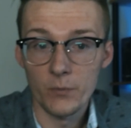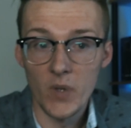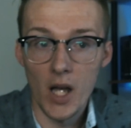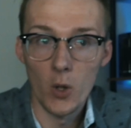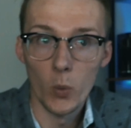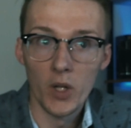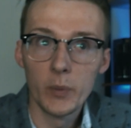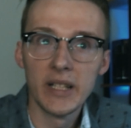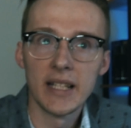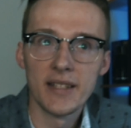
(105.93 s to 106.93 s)
Now, one
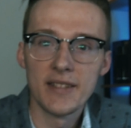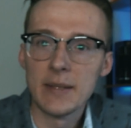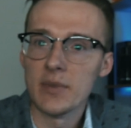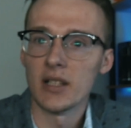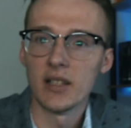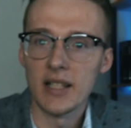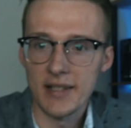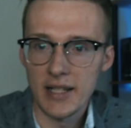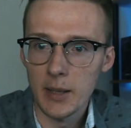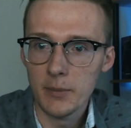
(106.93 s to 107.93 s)
weekend seems like a lot of
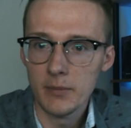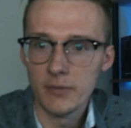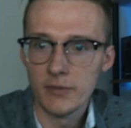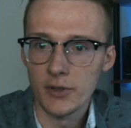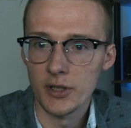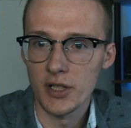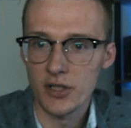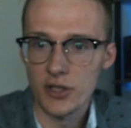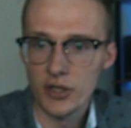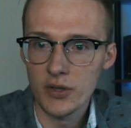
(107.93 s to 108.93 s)
time for us
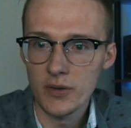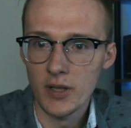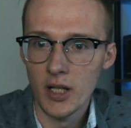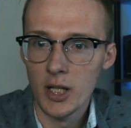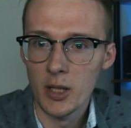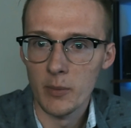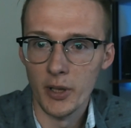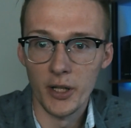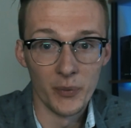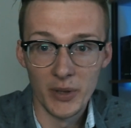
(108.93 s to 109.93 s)
to shoot,
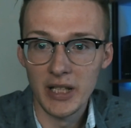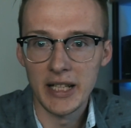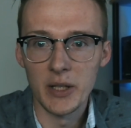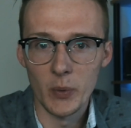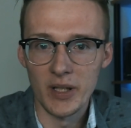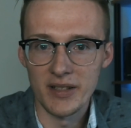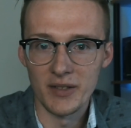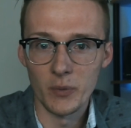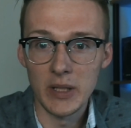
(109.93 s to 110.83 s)
but really it wasn't.